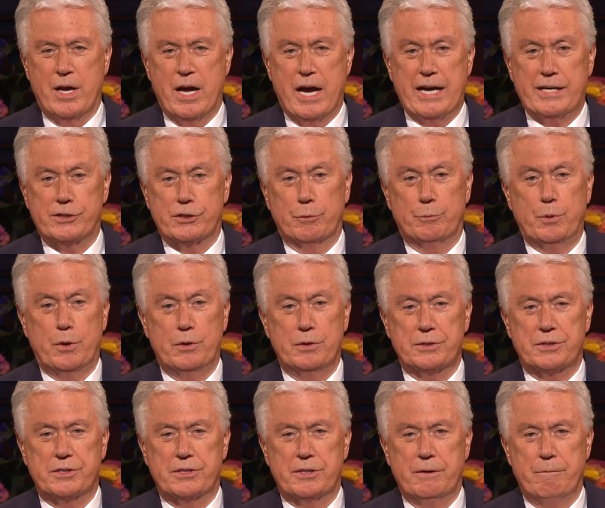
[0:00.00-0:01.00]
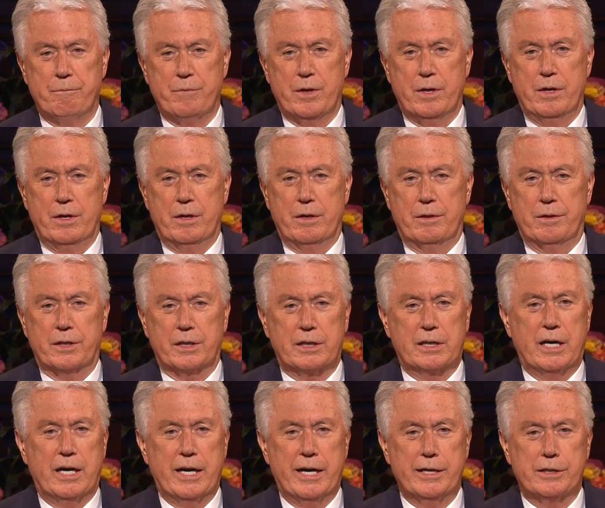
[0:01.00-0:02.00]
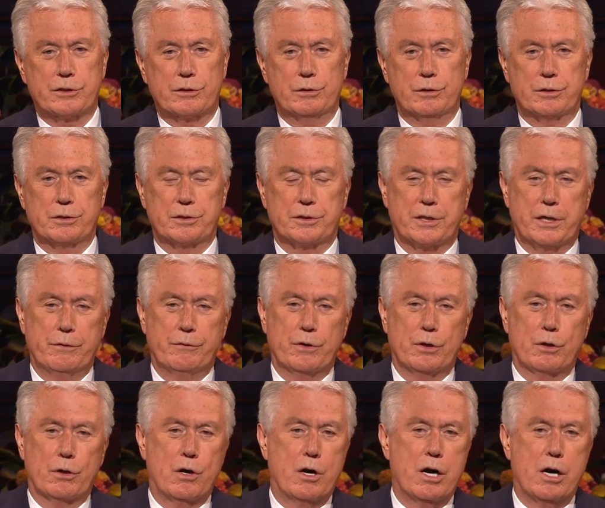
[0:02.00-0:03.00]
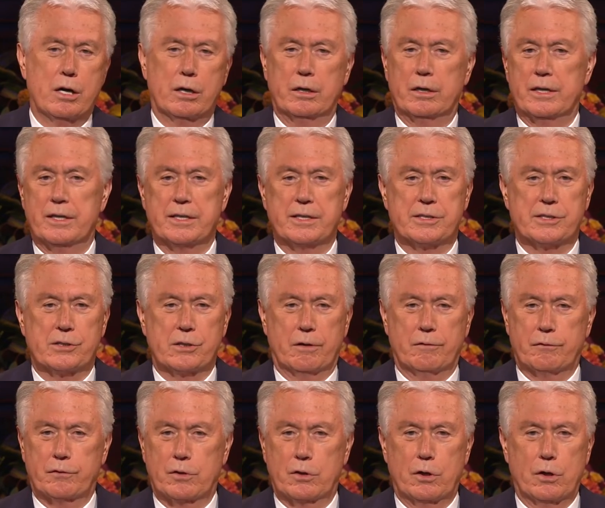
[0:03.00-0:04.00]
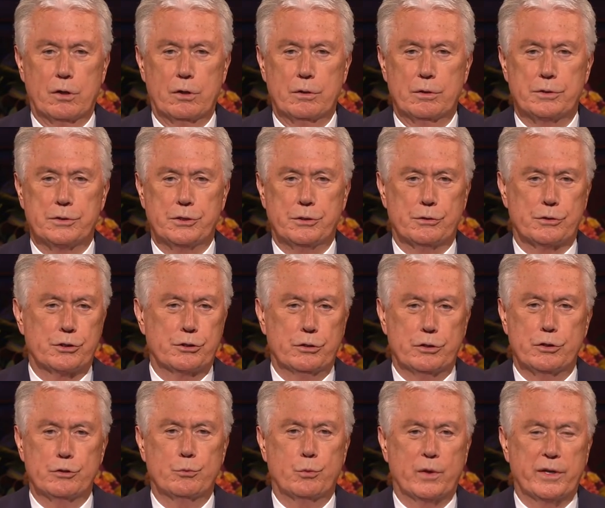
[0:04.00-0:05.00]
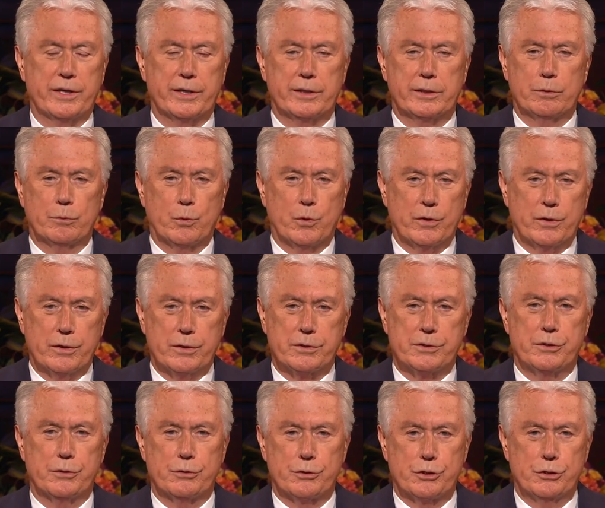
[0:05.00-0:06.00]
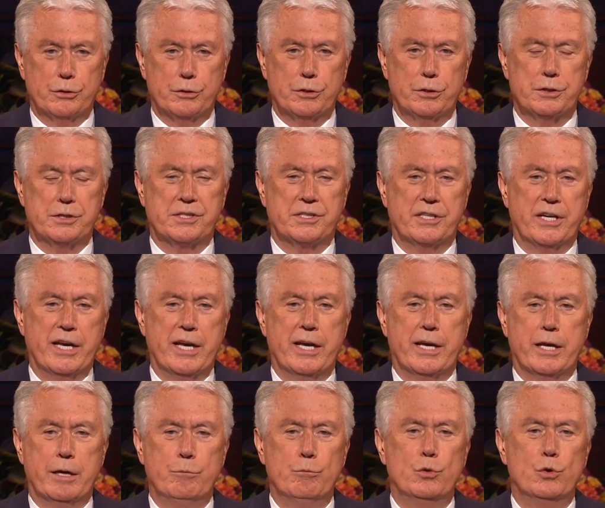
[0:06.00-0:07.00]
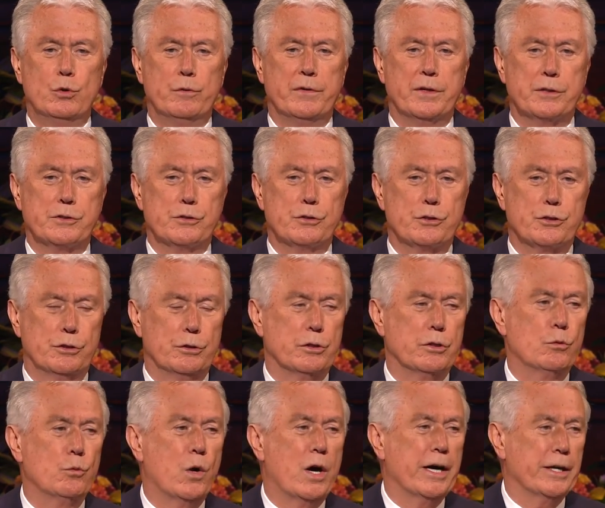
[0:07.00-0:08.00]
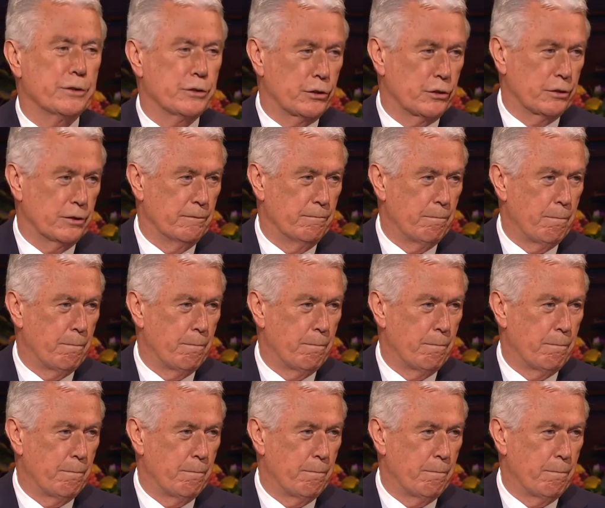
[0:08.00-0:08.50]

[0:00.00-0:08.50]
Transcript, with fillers: I suppose the guide could give you long lists of clothes you shouldn't wear, words you shouldn't say, and movies you shouldn't watch.